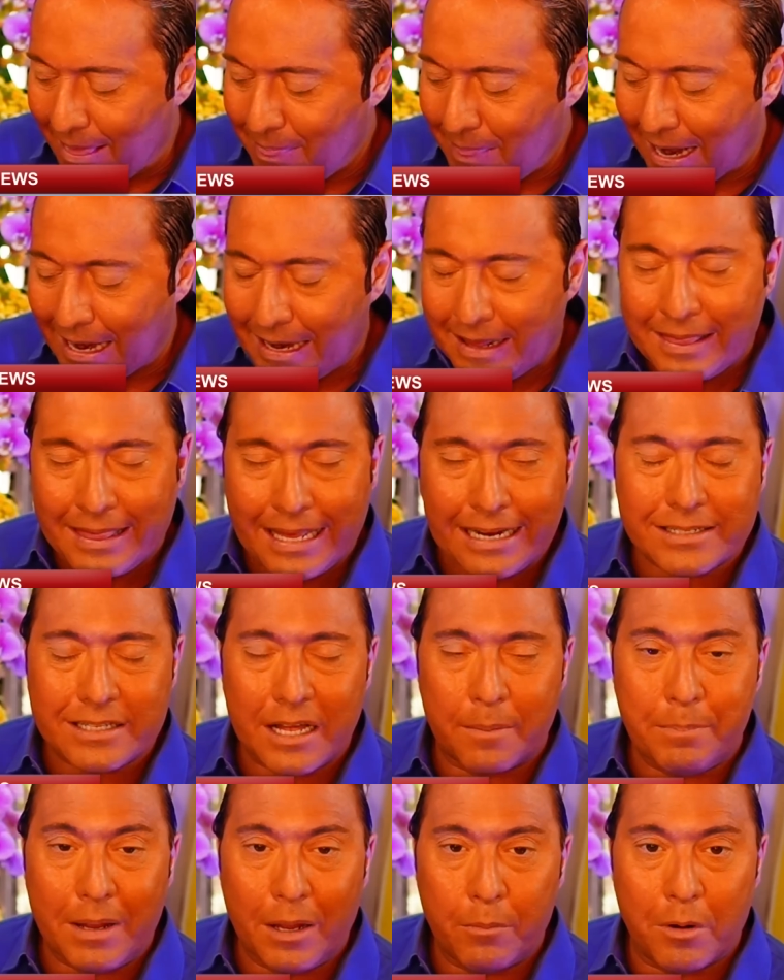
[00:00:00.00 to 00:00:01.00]
and they
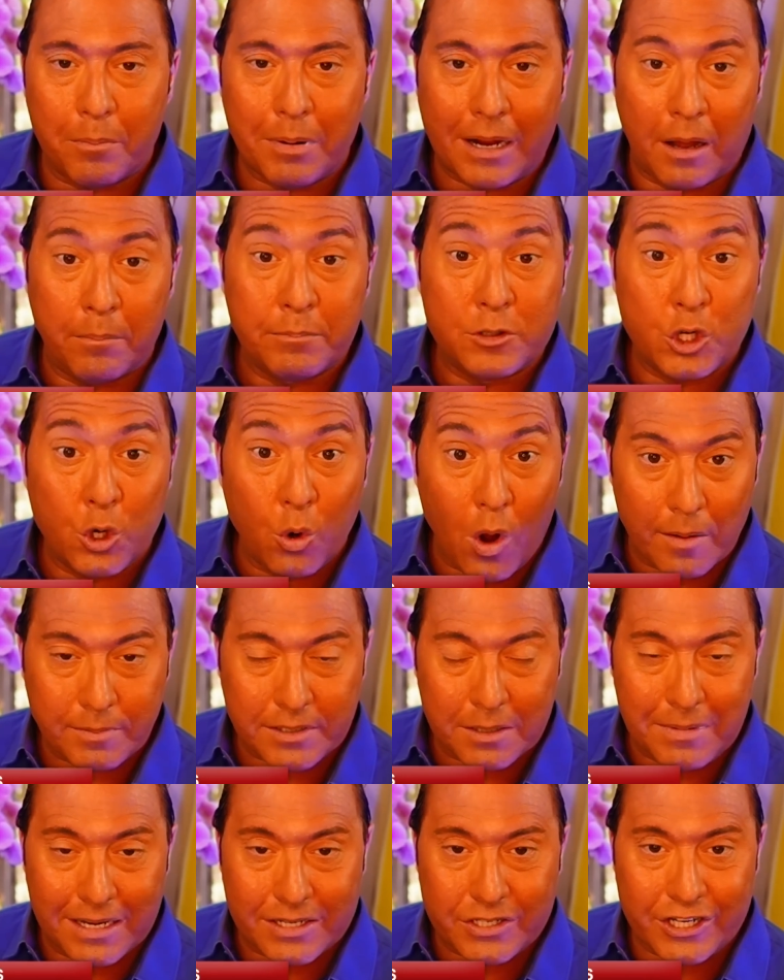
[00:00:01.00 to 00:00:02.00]
thinks that people have become too
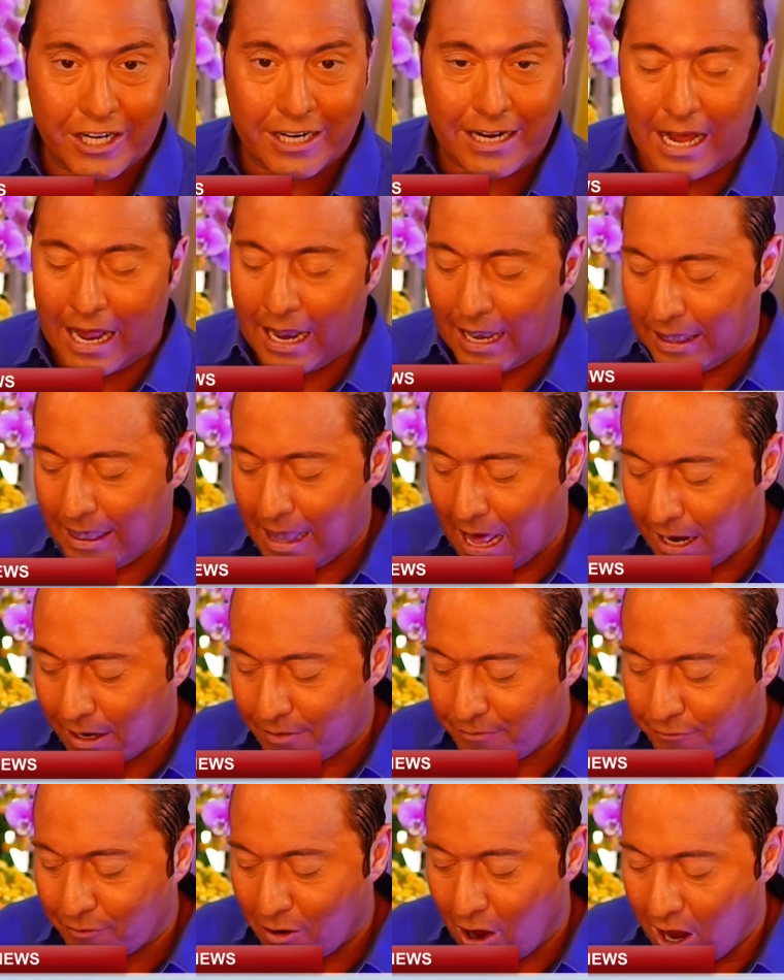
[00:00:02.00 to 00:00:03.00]
optimistic, a
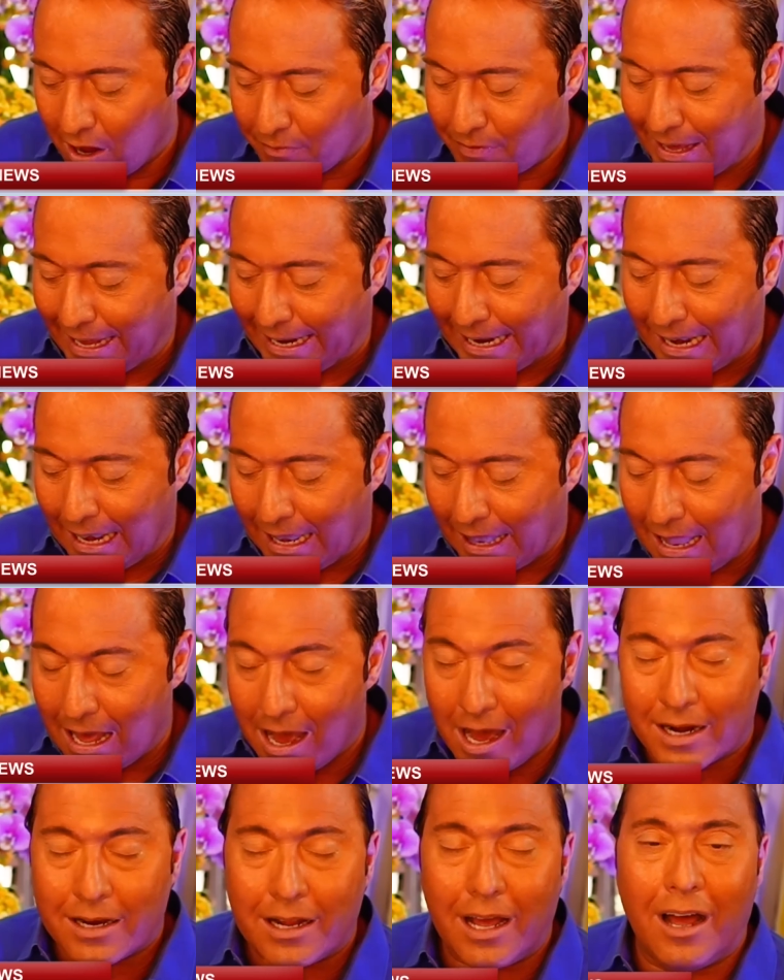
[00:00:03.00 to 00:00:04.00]
lot of froth, and a
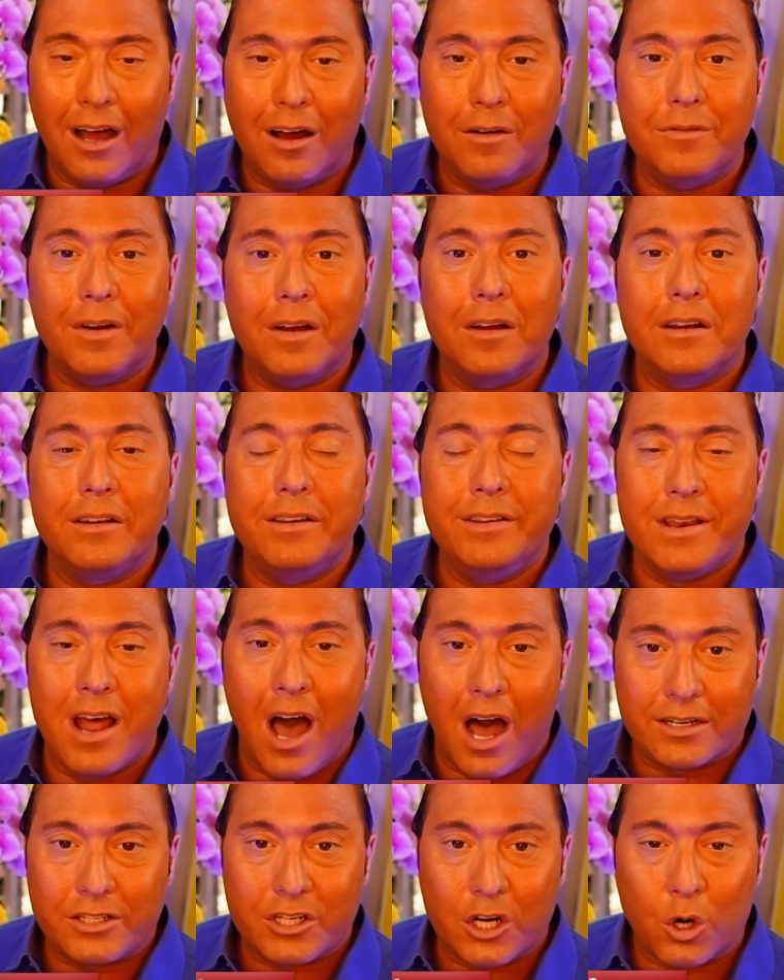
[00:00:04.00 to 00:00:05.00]
lot of
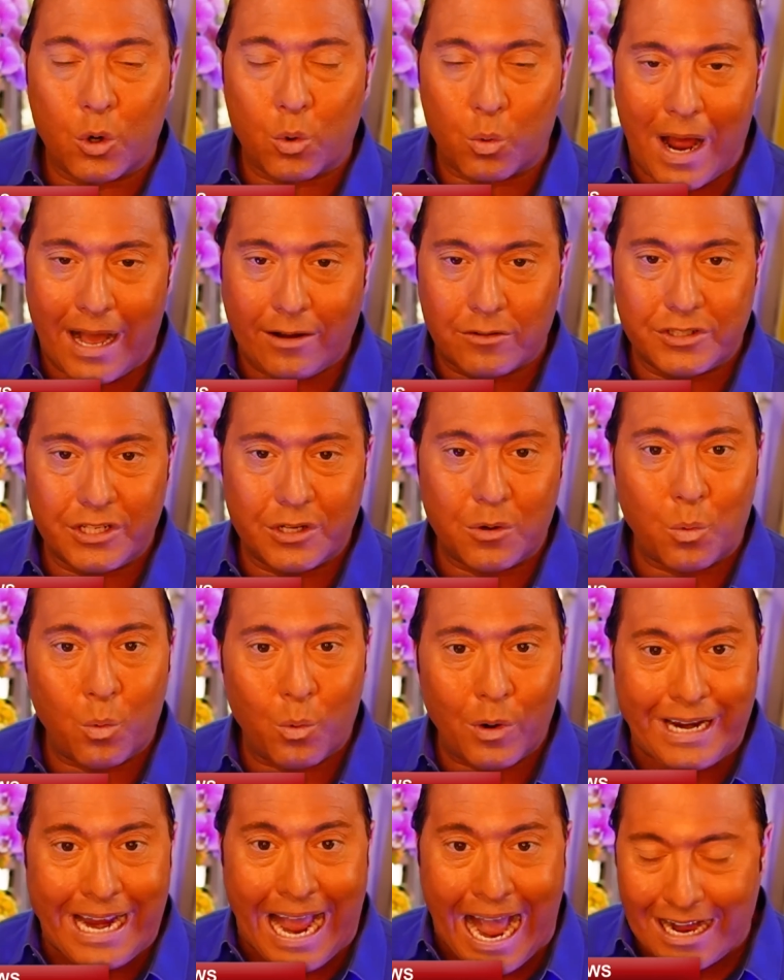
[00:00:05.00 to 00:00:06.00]
not grounded
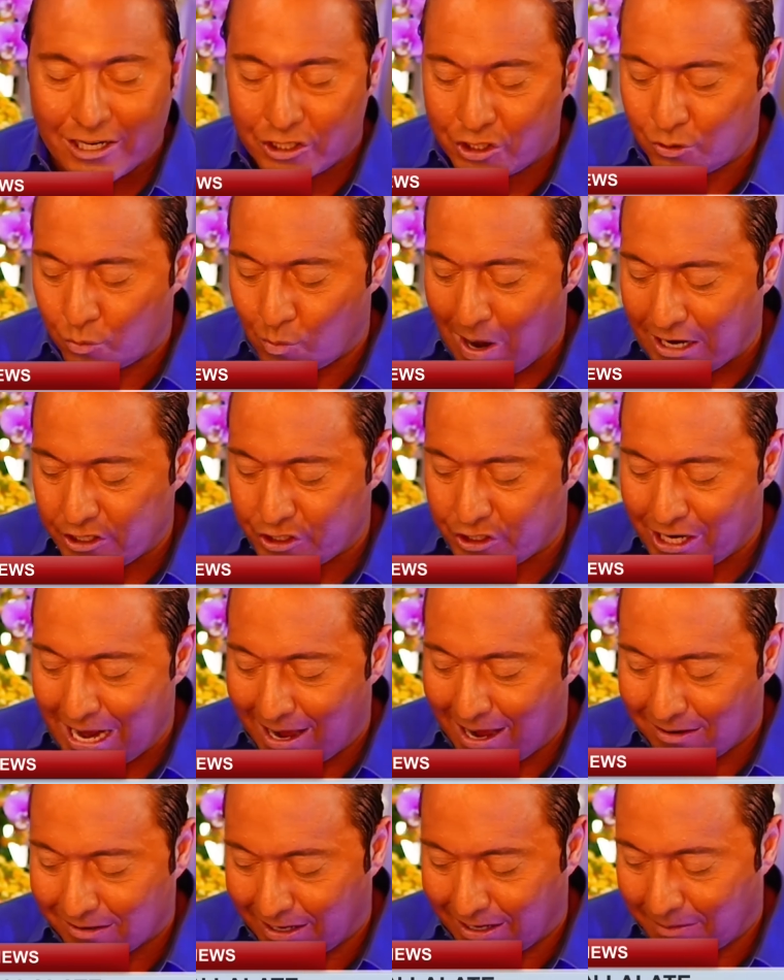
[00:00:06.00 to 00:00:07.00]

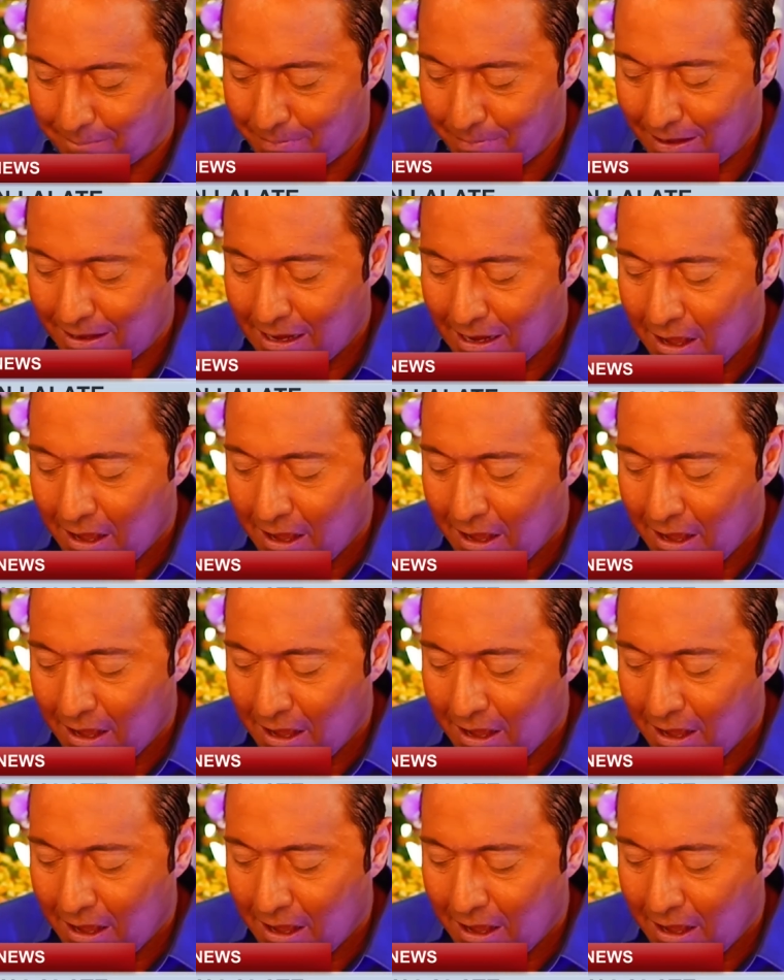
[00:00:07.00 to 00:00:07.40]
rationality.